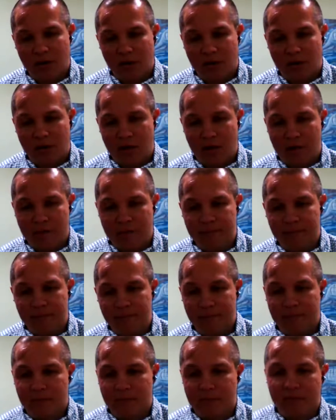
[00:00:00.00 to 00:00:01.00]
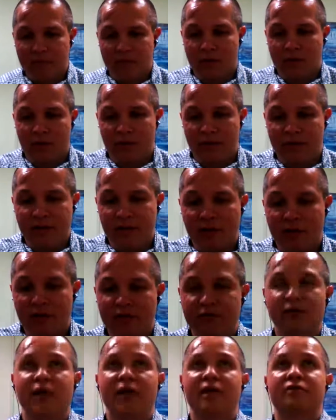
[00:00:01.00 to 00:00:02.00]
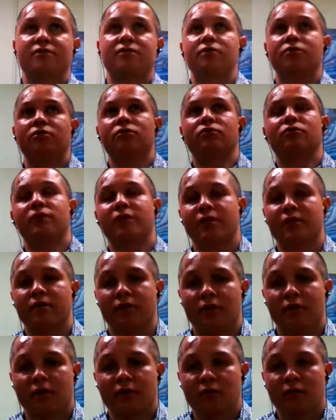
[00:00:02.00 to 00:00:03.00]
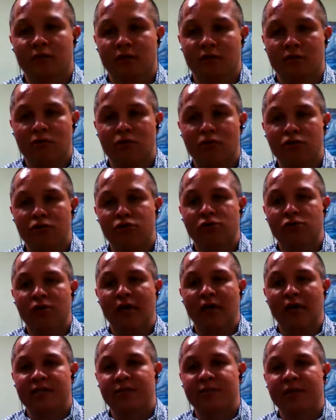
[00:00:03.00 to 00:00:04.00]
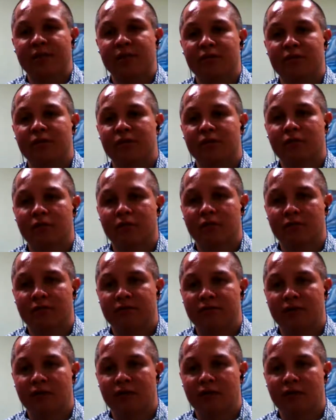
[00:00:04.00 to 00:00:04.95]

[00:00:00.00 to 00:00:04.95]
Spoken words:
I think it also has to do with the cultural aspect of